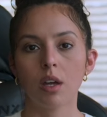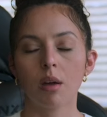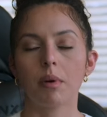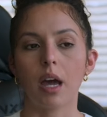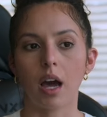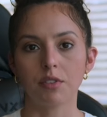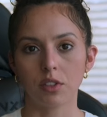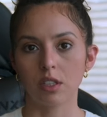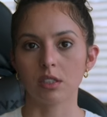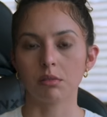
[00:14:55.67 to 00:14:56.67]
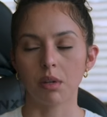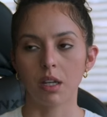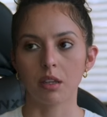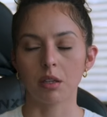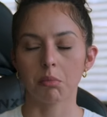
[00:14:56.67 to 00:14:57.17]
But after this
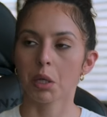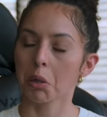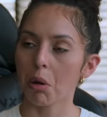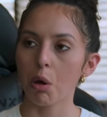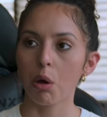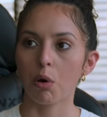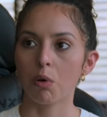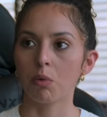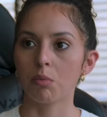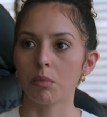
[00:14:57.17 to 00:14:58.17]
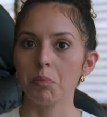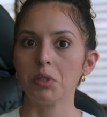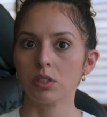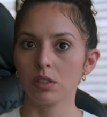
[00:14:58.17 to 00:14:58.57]
month, I'm like, oh, maybe she